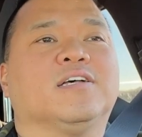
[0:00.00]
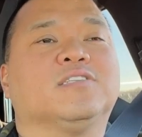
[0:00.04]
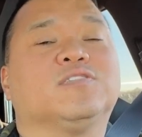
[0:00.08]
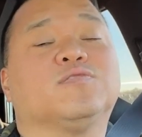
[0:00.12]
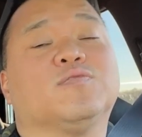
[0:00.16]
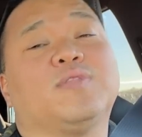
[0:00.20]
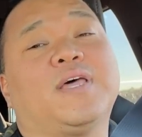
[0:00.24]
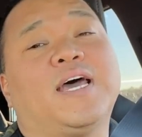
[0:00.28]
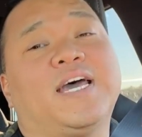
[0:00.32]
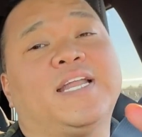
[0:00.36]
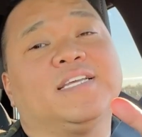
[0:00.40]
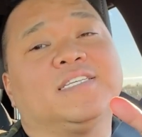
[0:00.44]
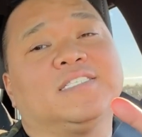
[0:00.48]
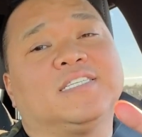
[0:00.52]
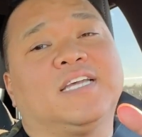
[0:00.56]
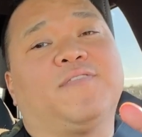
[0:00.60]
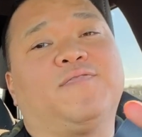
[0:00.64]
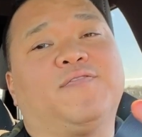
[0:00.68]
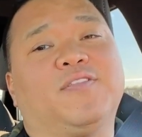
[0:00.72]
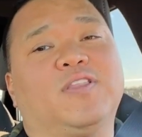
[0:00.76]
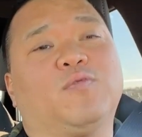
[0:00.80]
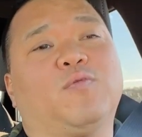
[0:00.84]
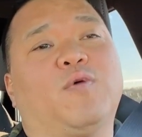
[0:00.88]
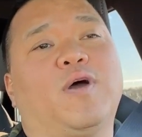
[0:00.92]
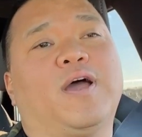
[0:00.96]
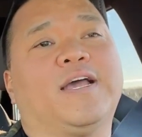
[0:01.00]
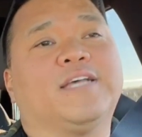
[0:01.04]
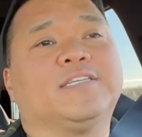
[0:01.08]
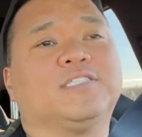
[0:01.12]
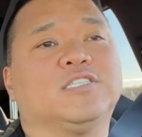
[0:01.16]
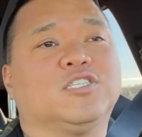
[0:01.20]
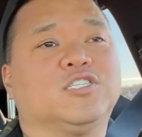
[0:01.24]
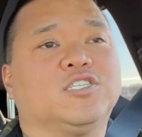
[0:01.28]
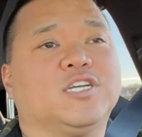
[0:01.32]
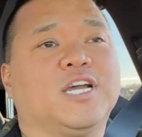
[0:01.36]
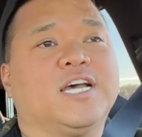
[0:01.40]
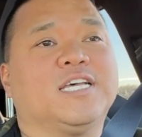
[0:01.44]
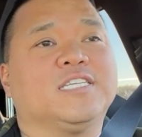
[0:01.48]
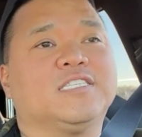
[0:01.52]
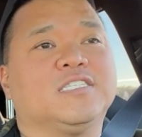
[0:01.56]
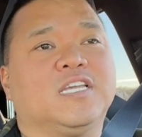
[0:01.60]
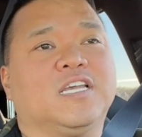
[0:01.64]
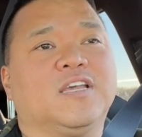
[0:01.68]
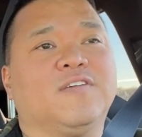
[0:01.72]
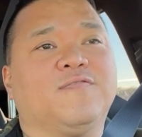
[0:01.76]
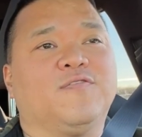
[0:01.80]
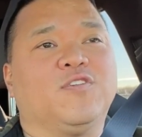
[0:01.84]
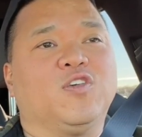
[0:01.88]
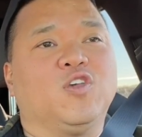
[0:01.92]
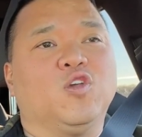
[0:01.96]
So that is definitely why I suggest
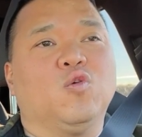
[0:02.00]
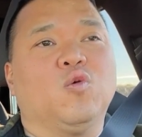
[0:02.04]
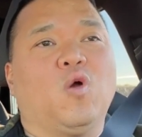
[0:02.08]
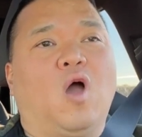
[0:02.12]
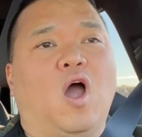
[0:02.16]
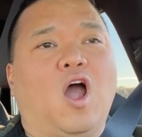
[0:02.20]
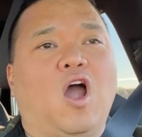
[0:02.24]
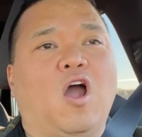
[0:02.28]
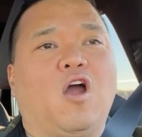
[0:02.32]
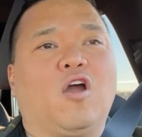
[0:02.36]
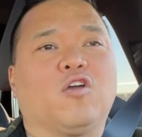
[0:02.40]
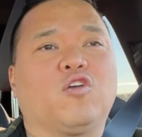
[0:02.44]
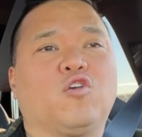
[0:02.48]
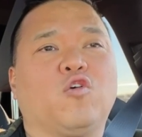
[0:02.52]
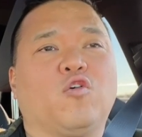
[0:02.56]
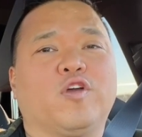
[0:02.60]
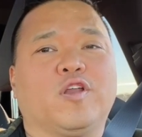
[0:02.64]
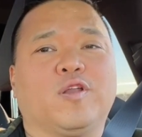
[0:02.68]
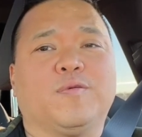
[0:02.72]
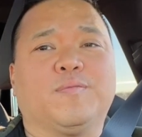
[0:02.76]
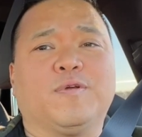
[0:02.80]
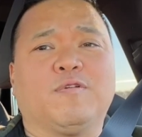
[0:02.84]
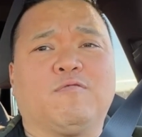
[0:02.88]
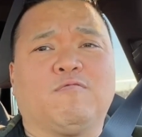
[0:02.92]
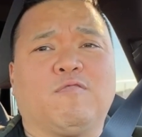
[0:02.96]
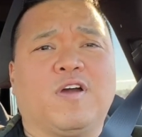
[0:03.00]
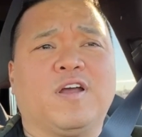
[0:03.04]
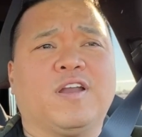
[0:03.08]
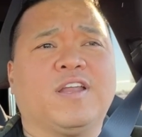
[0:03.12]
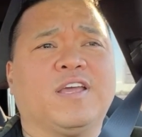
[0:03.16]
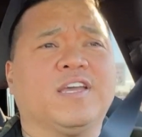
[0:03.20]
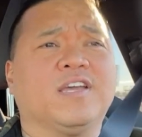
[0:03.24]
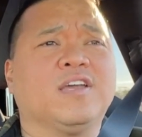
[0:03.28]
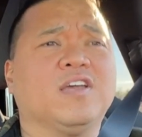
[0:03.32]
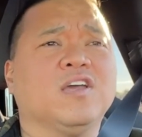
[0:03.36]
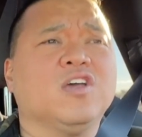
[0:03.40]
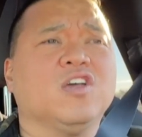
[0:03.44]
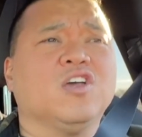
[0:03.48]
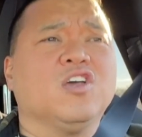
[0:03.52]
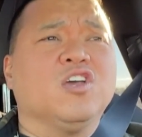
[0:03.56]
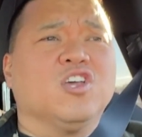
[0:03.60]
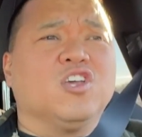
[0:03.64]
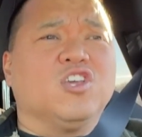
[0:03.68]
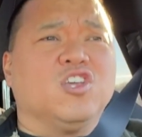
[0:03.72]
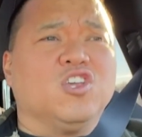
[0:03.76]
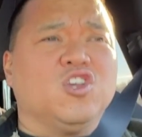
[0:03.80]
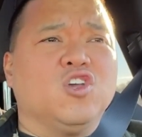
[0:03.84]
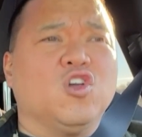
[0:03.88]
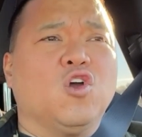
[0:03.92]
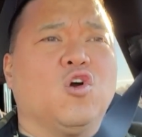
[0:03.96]
if you are going to be running
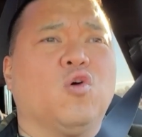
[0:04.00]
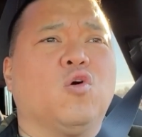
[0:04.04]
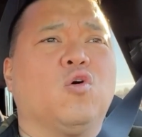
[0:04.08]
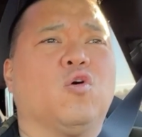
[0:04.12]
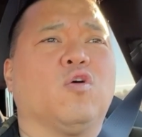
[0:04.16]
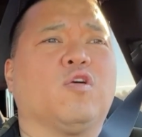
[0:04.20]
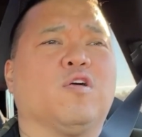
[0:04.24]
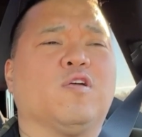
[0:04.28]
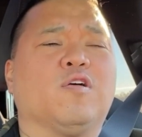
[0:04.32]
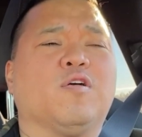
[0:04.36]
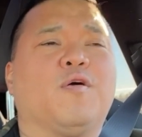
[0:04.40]
your